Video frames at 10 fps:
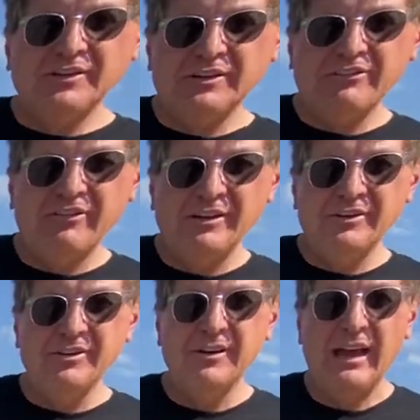of the
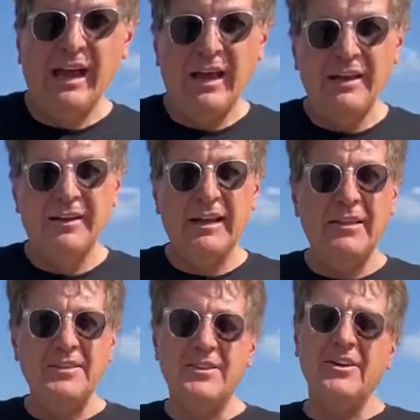Defender, and uh, they
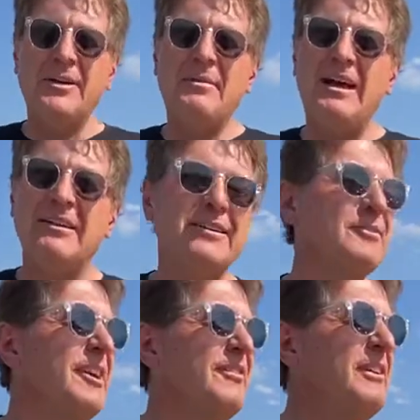started about
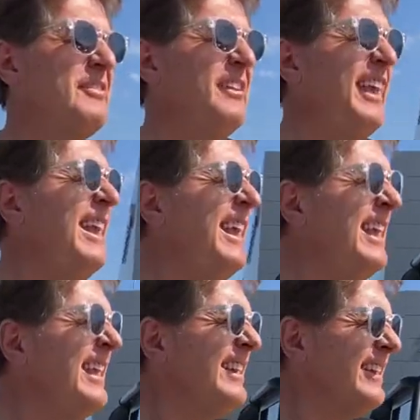what,
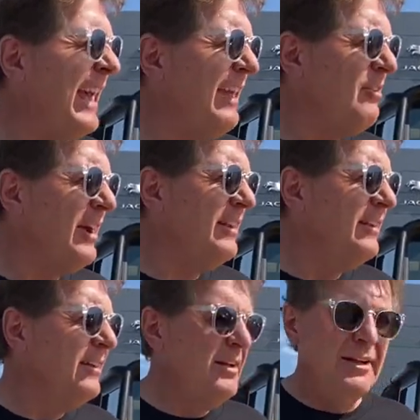fifty K, right?
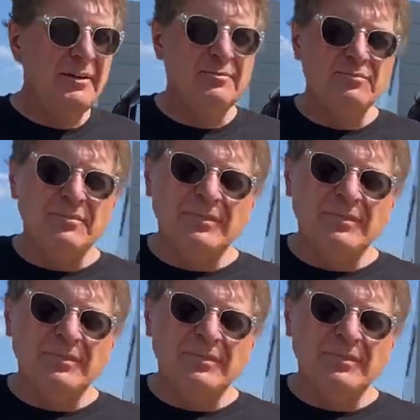Yeah, like forty-nine